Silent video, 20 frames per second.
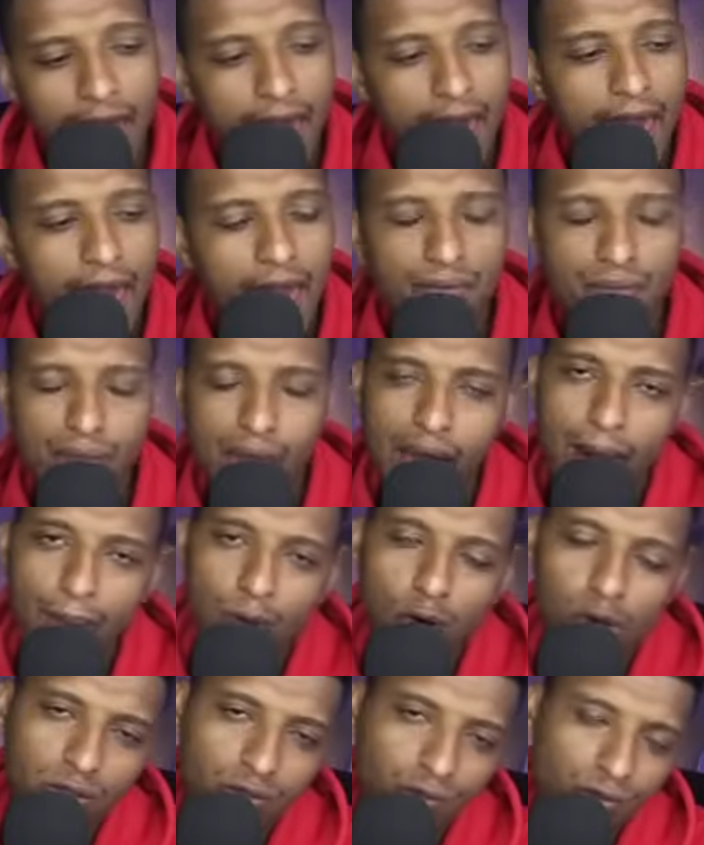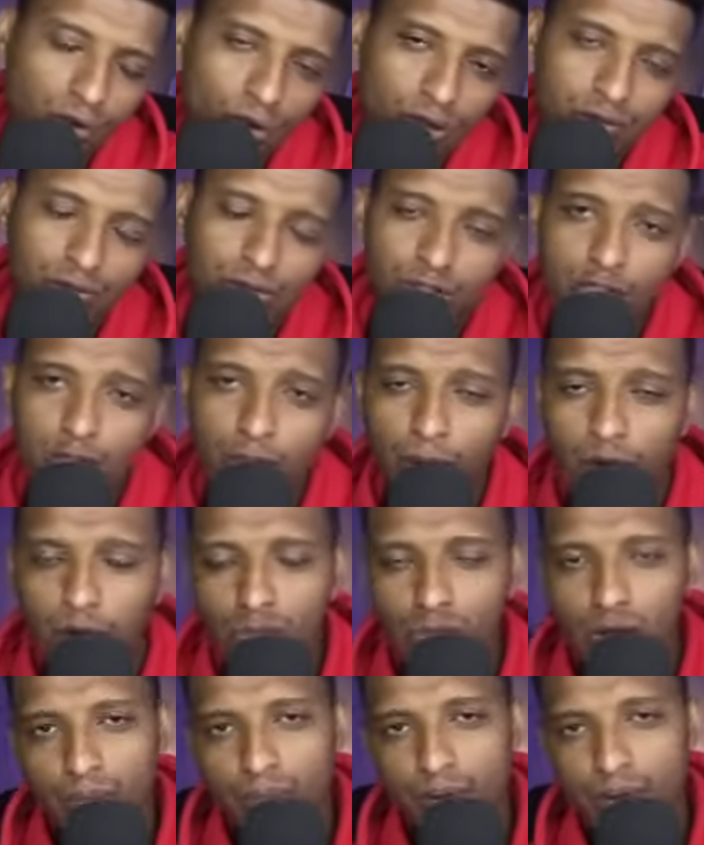And the amount of odd for this
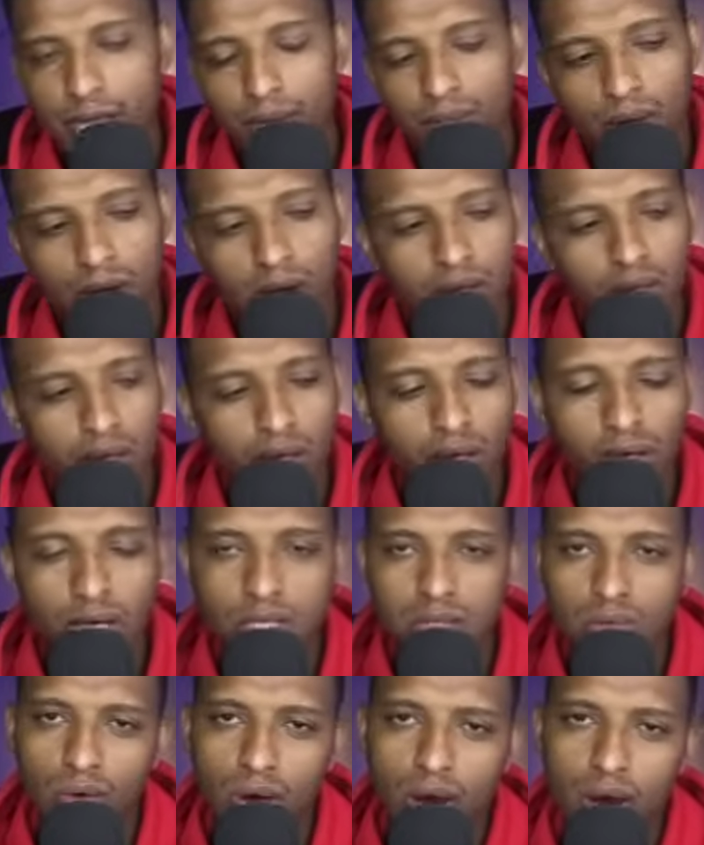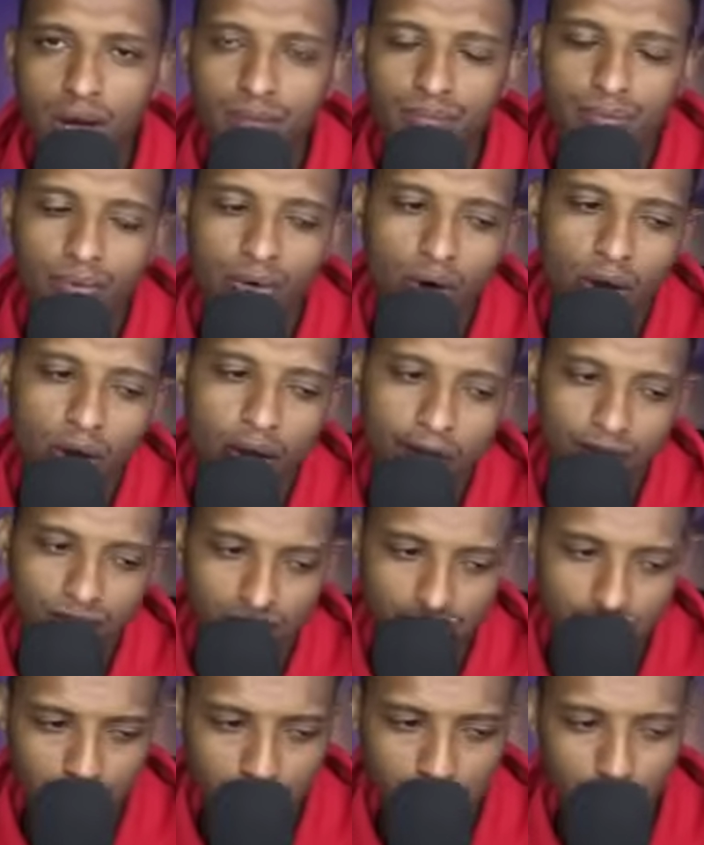particular betting market is
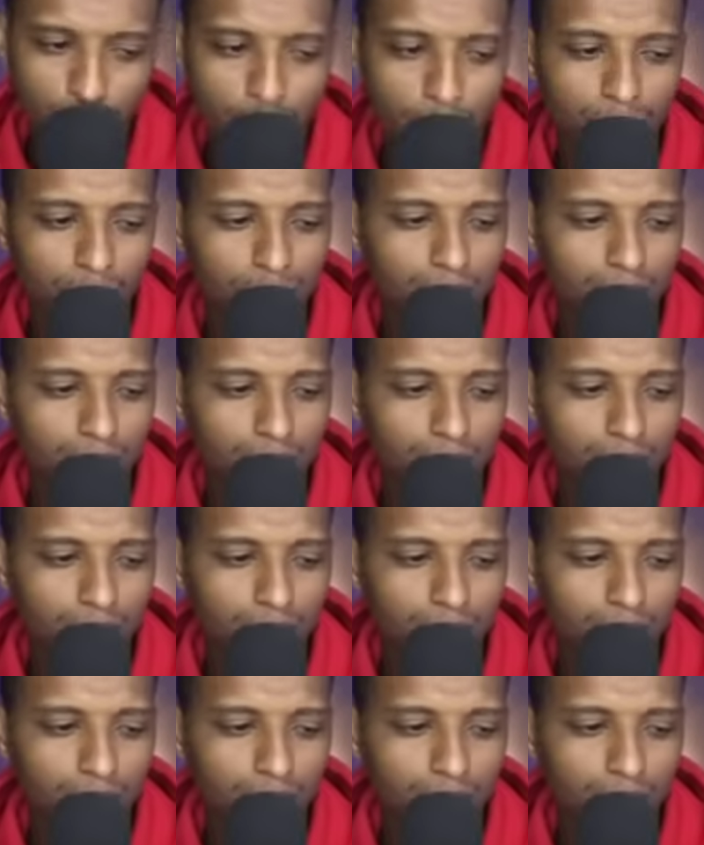1.2.